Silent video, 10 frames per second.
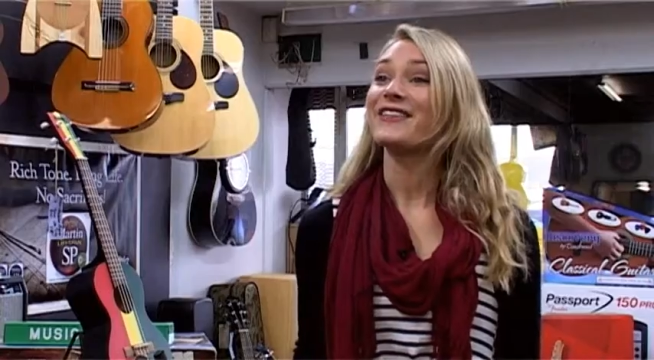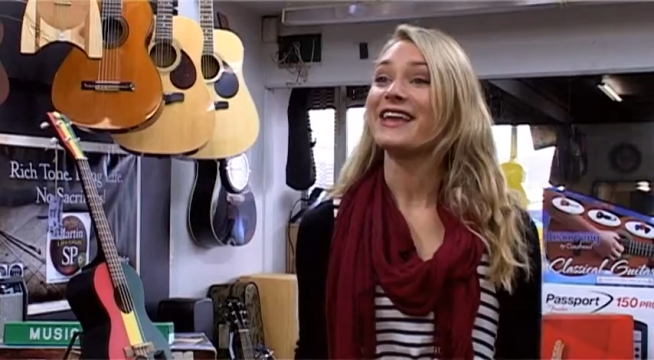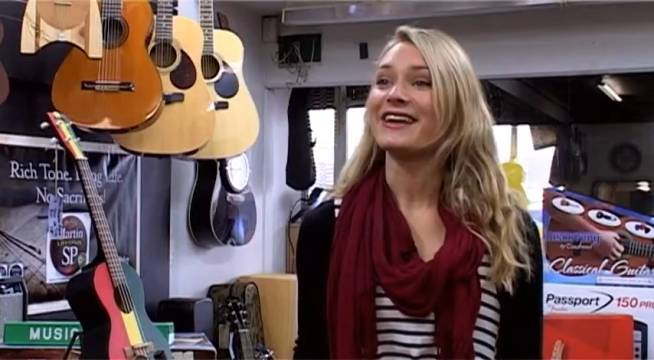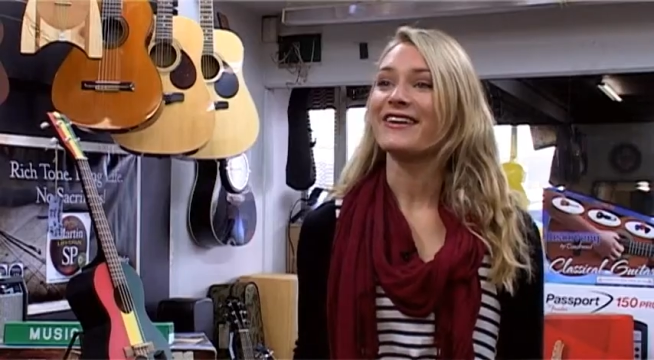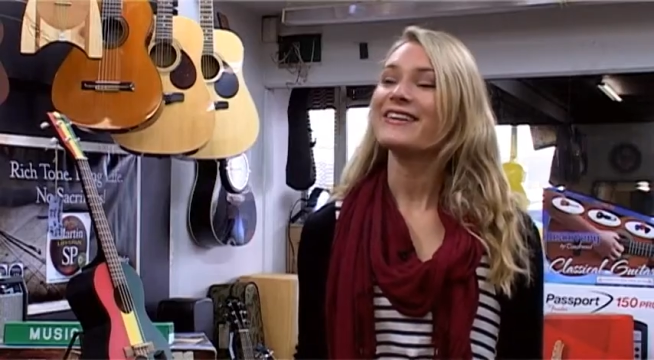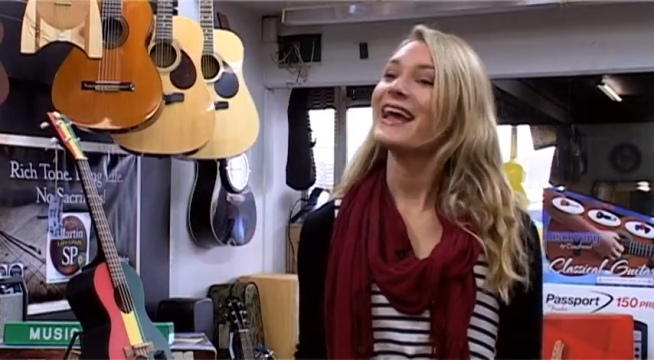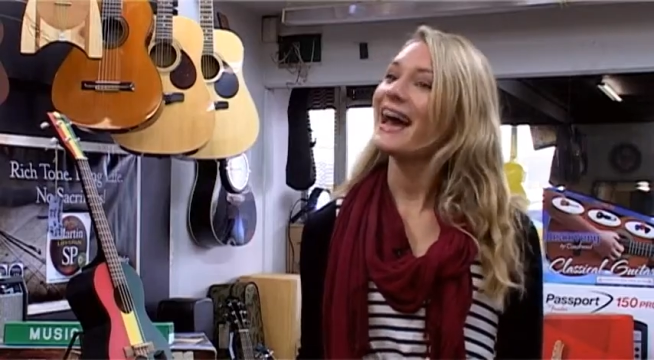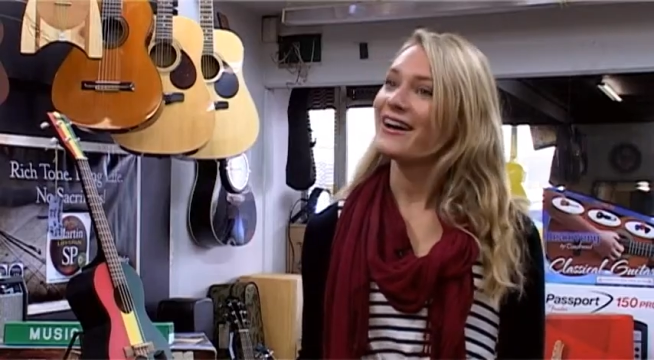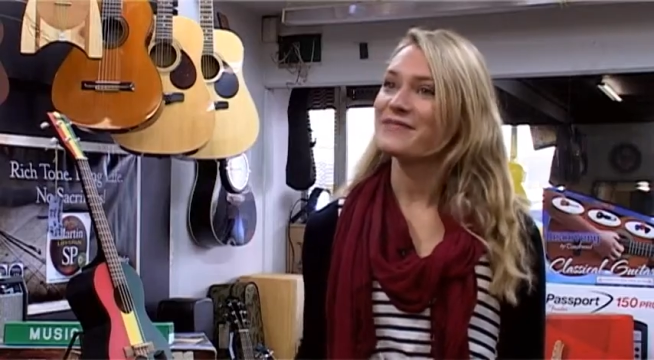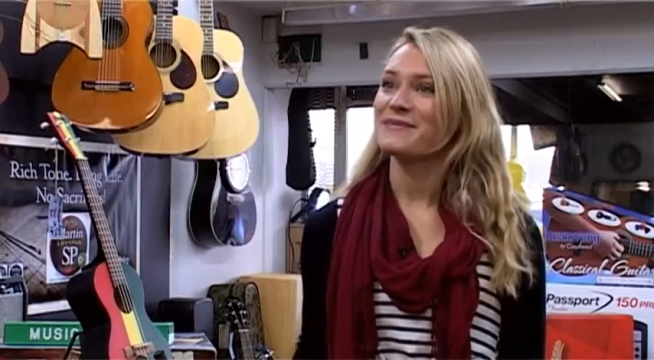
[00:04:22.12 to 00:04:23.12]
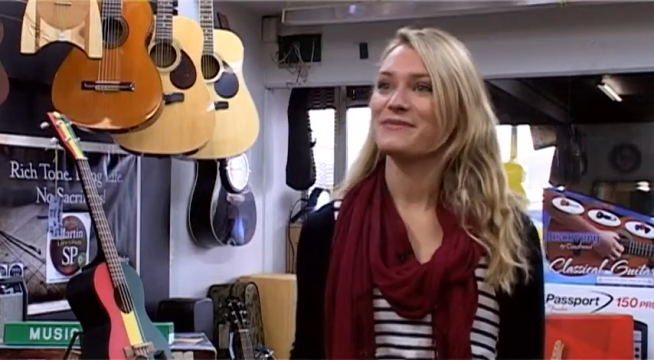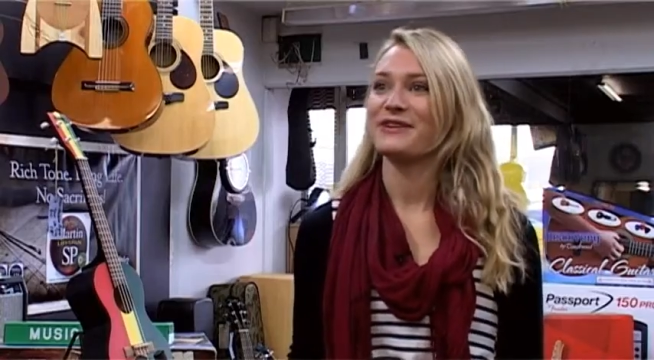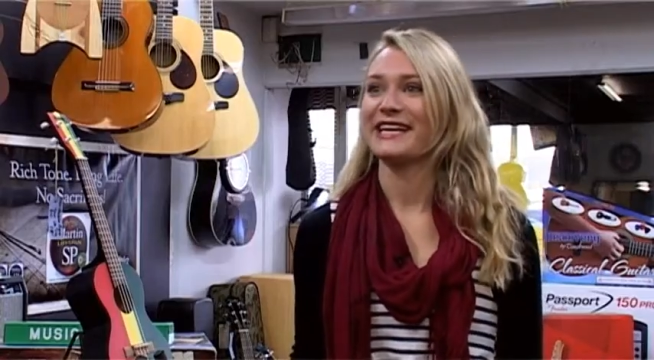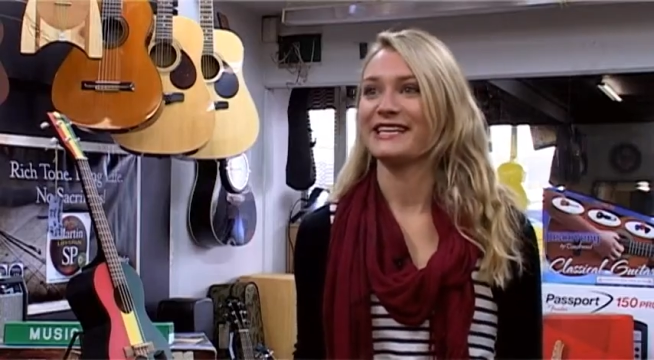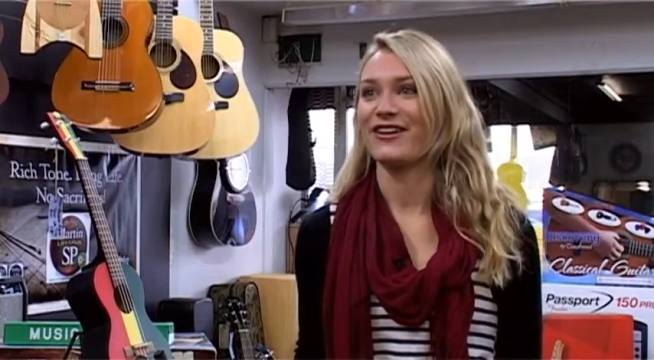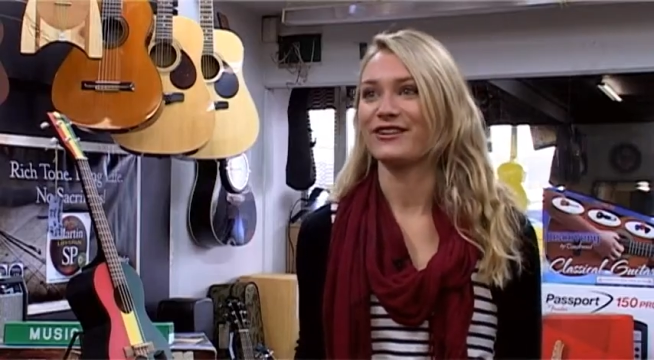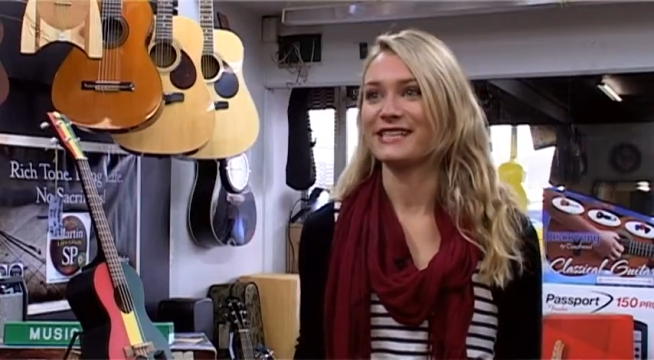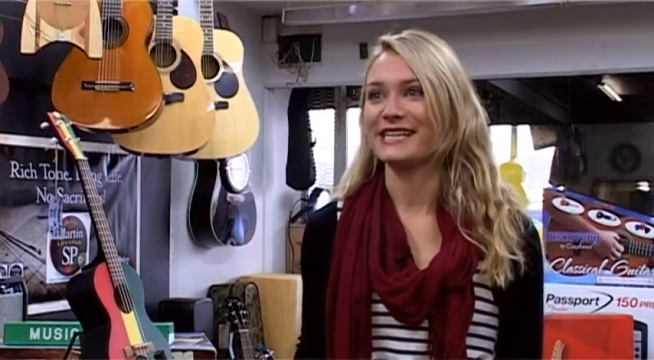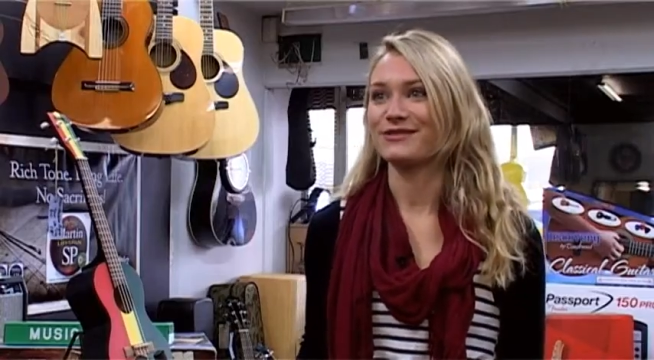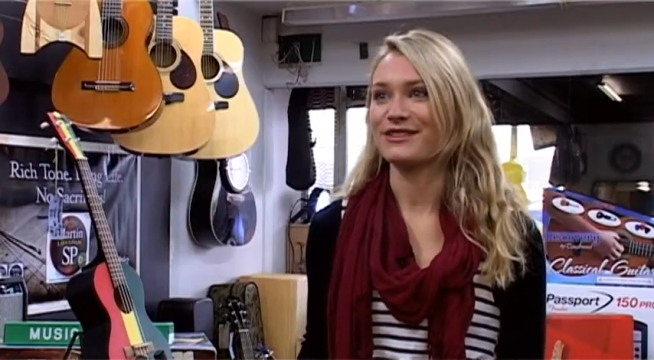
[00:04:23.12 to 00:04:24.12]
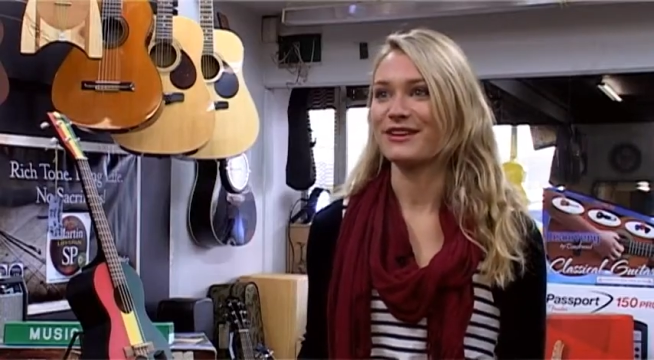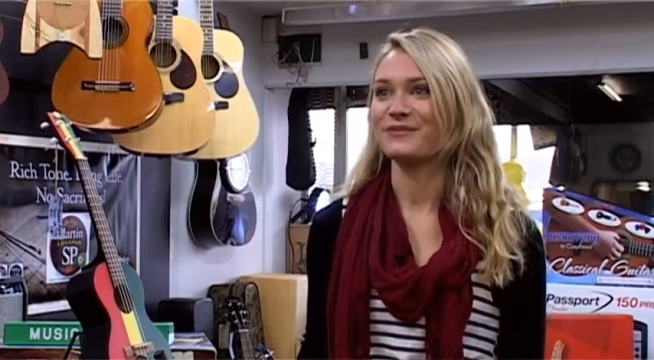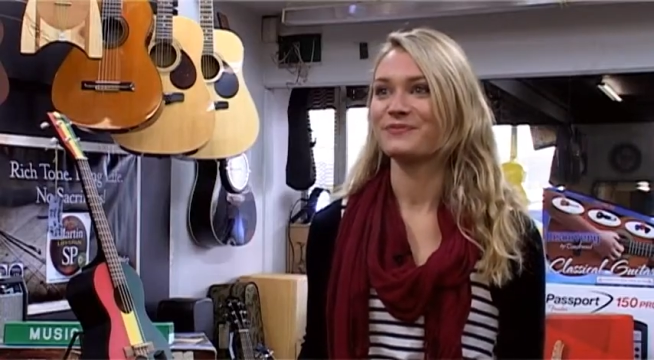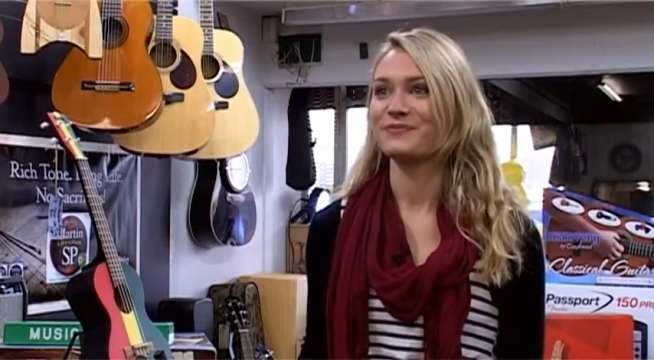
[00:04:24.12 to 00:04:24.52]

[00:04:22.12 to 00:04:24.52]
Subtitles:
on that note, how can people get in contact with you?